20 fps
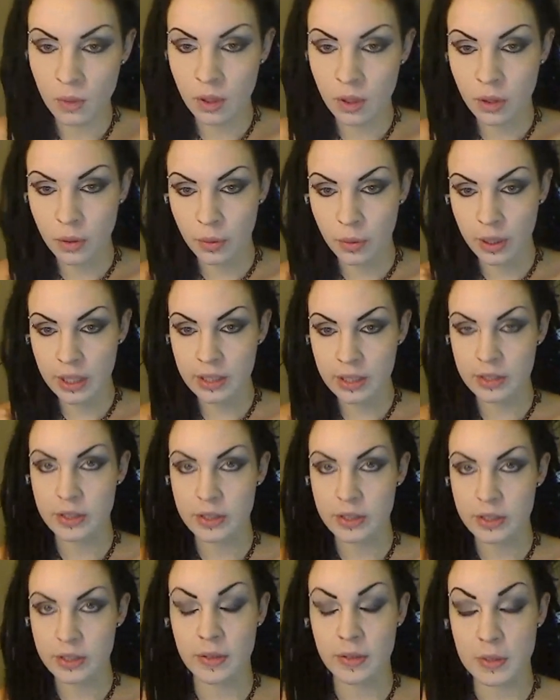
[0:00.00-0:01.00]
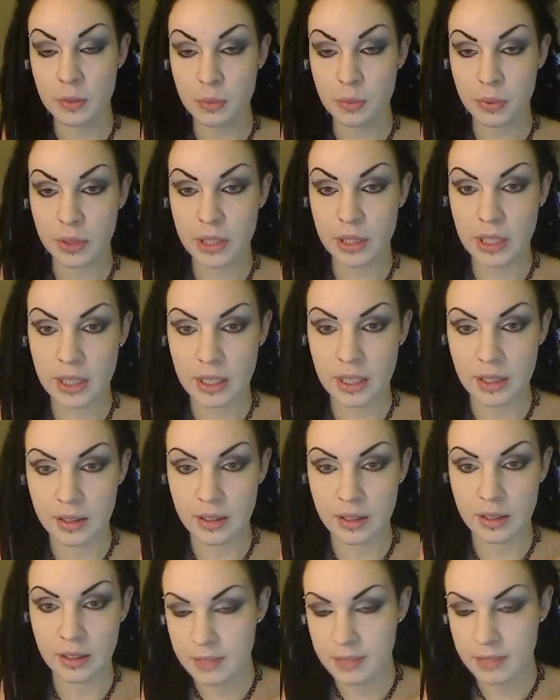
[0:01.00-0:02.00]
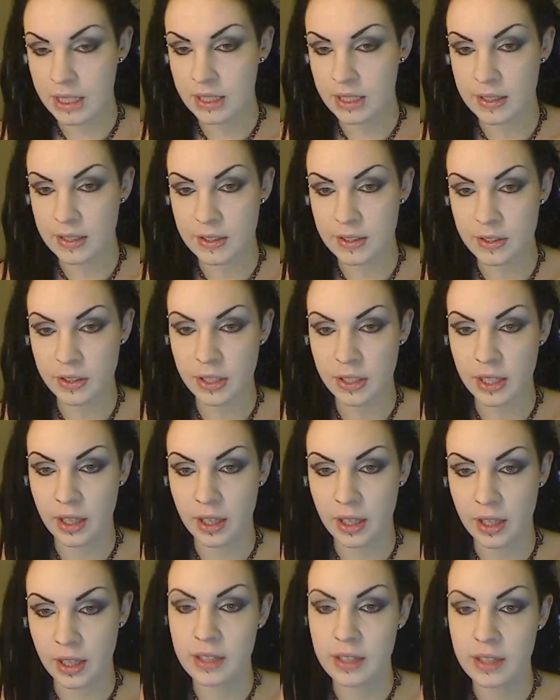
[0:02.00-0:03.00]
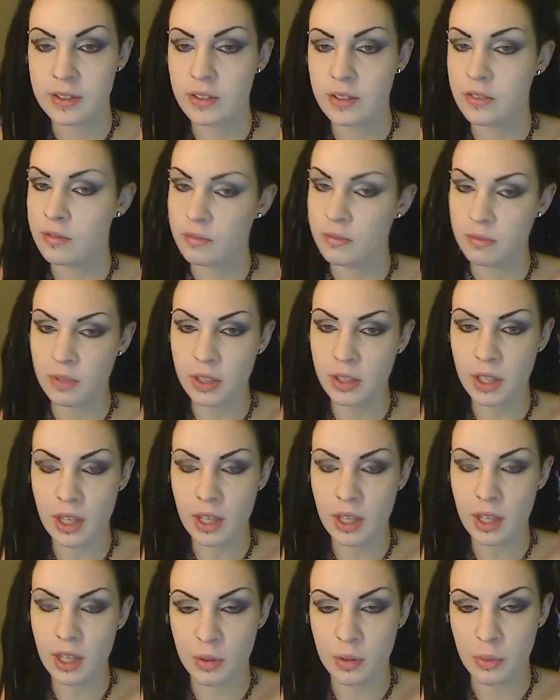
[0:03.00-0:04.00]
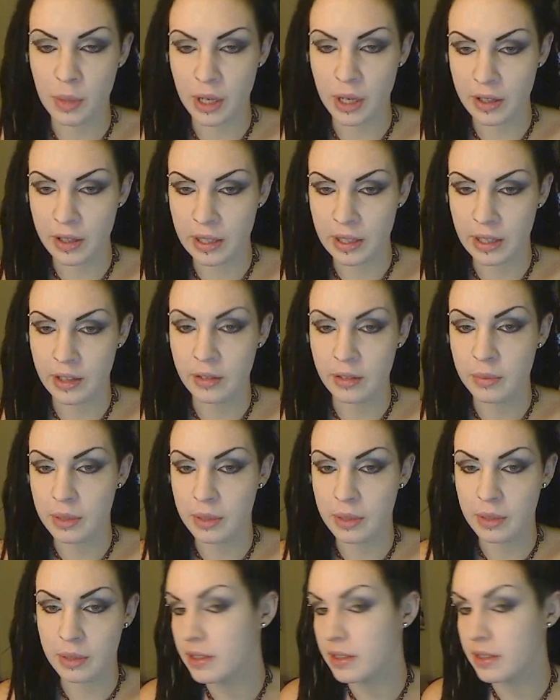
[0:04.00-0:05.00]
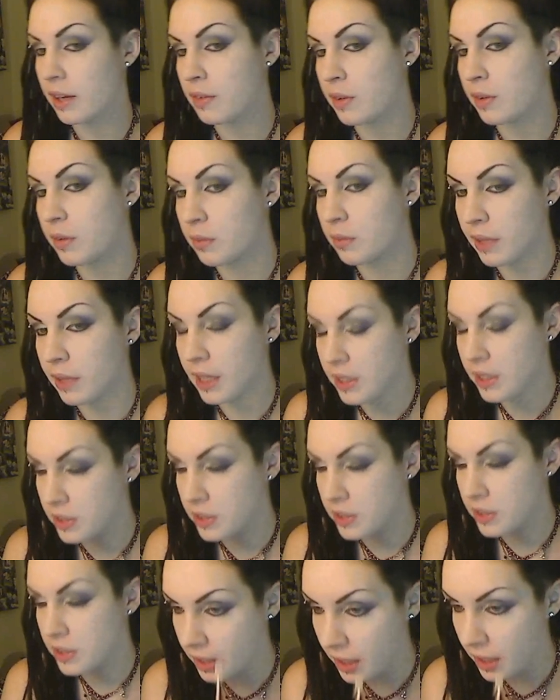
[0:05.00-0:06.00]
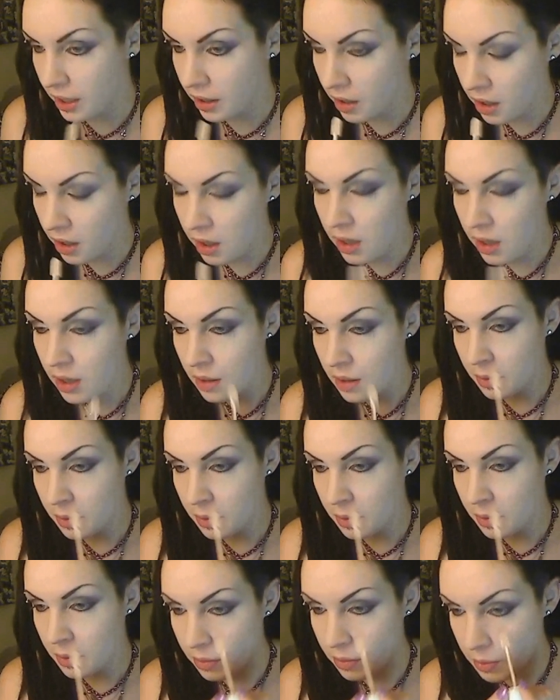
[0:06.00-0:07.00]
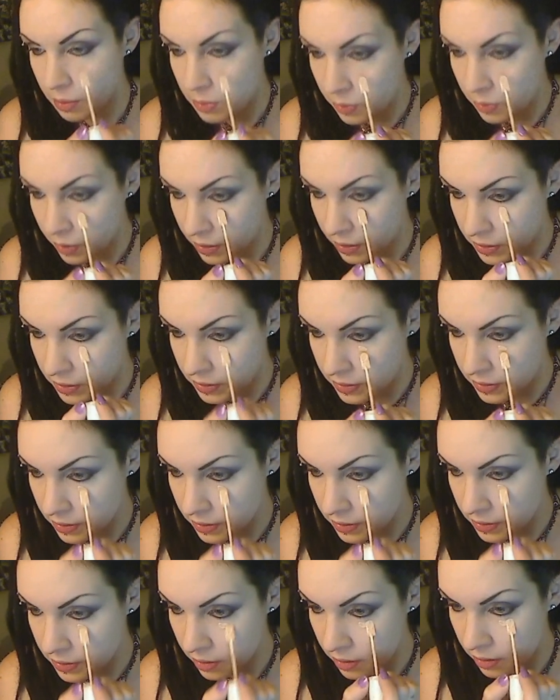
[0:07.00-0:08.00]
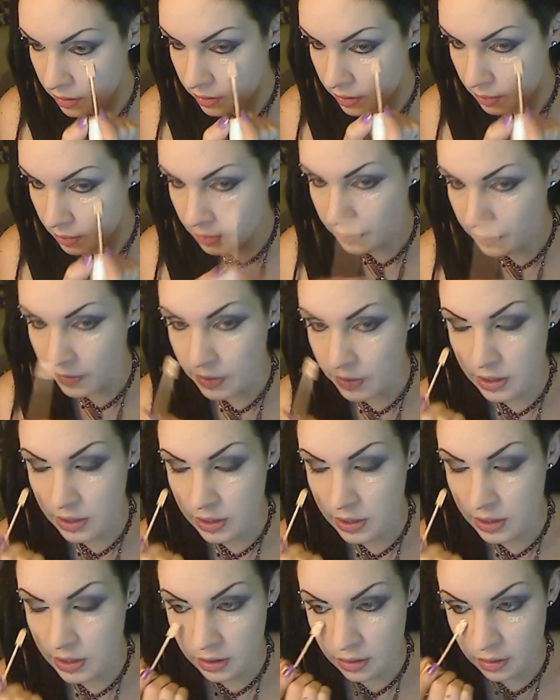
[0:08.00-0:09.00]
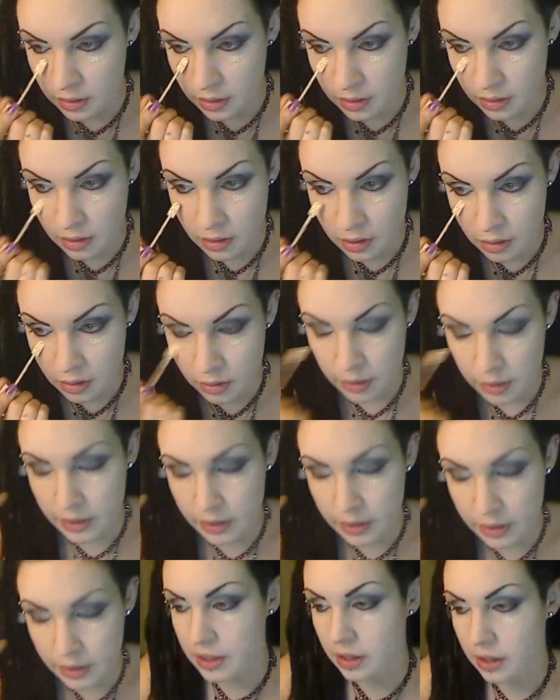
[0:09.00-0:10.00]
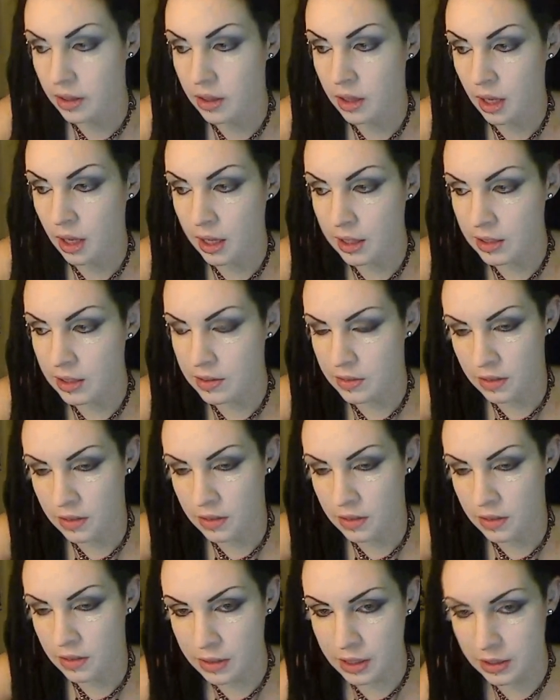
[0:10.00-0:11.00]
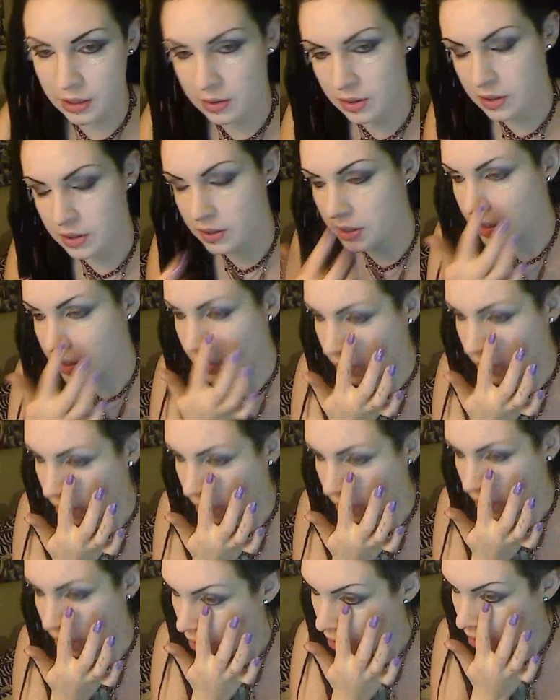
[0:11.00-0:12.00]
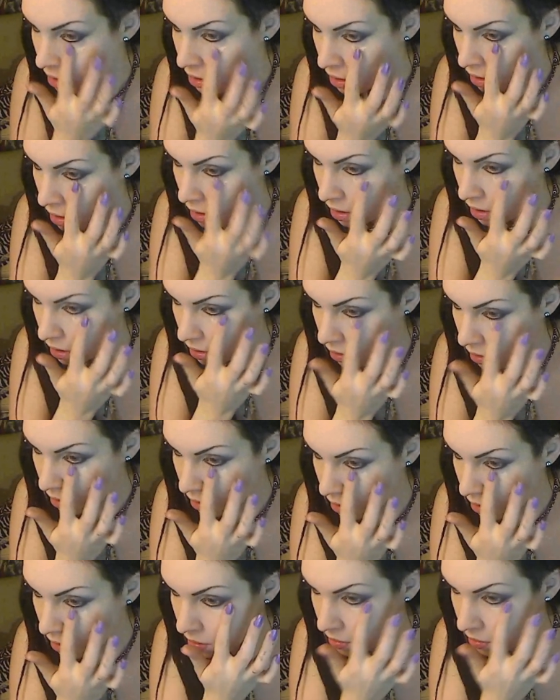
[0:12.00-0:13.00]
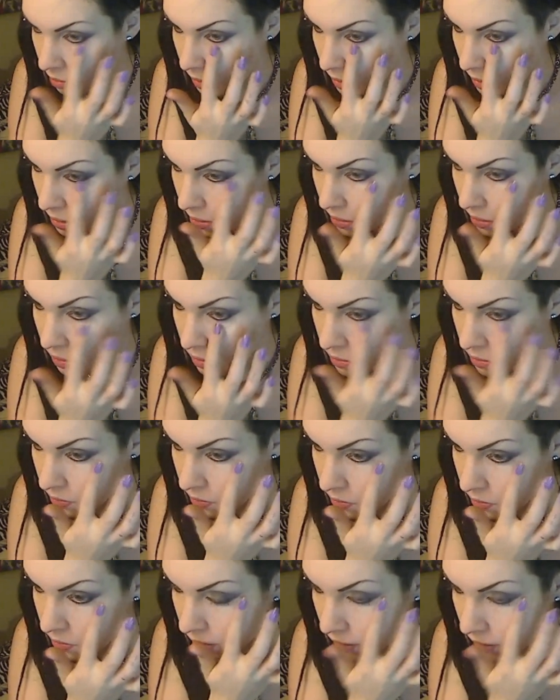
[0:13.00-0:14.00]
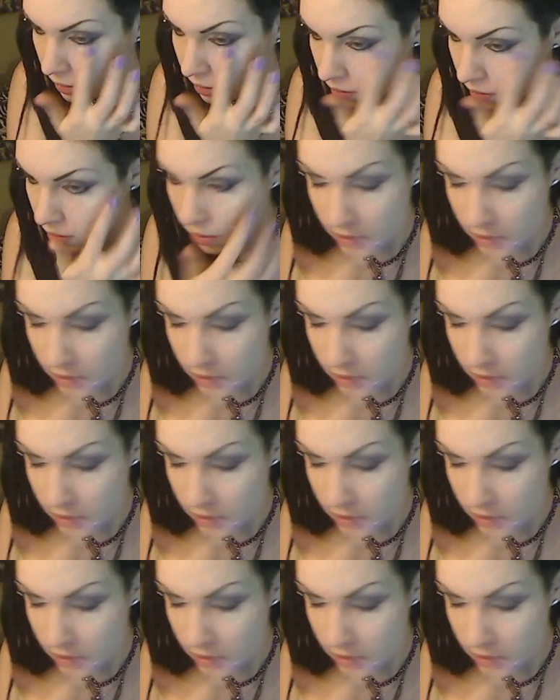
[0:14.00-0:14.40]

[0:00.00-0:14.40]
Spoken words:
Okay, so I have some pretty tense looking eyes. They're looking kind of weird now because I have no lashes done yet. But what I'm doing is just do my foundation or concealer. I don't really use concealer. Just kind of like